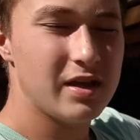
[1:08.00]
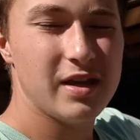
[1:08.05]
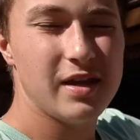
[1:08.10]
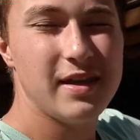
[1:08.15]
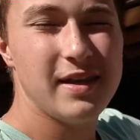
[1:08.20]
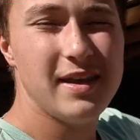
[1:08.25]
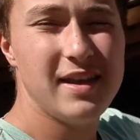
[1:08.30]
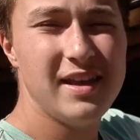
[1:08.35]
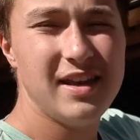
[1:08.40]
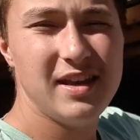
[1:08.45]

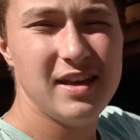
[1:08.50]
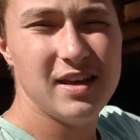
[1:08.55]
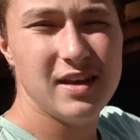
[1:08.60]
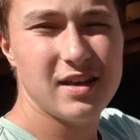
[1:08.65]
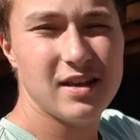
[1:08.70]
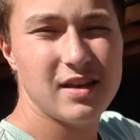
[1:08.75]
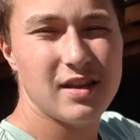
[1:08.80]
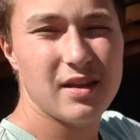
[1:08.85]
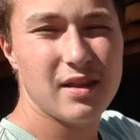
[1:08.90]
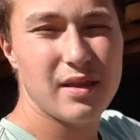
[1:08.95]

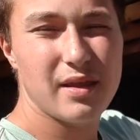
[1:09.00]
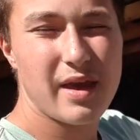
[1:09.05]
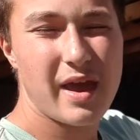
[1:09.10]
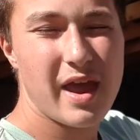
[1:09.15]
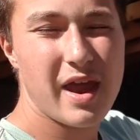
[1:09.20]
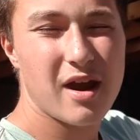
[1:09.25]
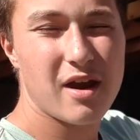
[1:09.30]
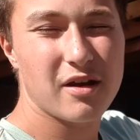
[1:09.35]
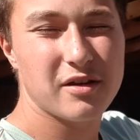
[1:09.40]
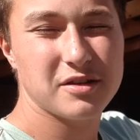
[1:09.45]
heating the
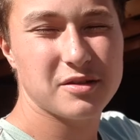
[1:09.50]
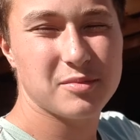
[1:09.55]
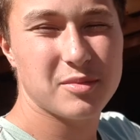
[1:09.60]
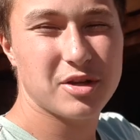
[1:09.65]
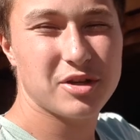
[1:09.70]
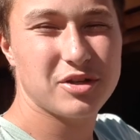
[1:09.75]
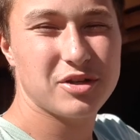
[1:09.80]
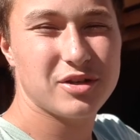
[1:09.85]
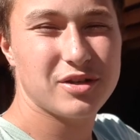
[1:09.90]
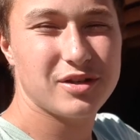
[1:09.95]
air as
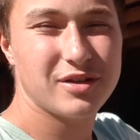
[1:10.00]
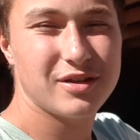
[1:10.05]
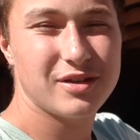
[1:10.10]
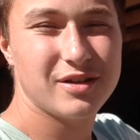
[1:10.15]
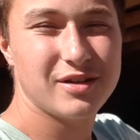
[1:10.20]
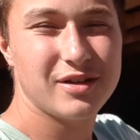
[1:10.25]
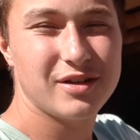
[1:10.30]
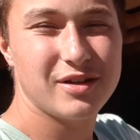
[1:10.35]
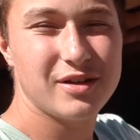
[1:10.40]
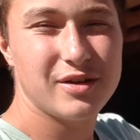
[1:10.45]
much
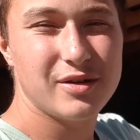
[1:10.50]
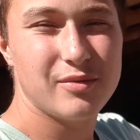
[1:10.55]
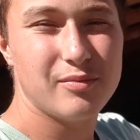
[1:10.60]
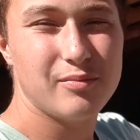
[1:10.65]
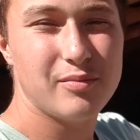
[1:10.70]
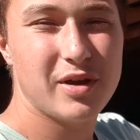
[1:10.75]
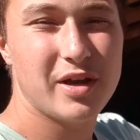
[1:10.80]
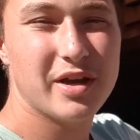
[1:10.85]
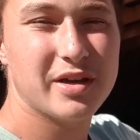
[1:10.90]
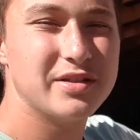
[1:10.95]

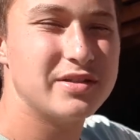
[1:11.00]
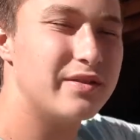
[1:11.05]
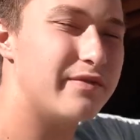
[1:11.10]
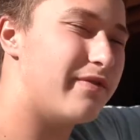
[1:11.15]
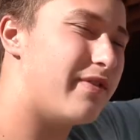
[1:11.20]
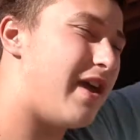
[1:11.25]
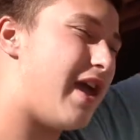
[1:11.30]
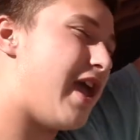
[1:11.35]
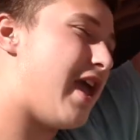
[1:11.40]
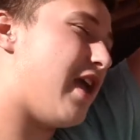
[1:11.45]
because of
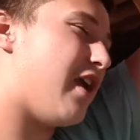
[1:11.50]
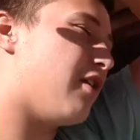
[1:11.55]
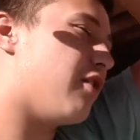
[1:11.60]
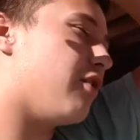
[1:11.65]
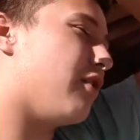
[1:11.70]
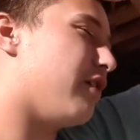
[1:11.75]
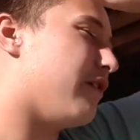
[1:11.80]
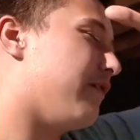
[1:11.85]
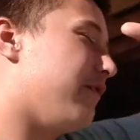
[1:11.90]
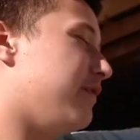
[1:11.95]
the
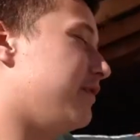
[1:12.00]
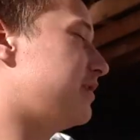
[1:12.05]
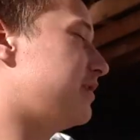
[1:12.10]
angle of the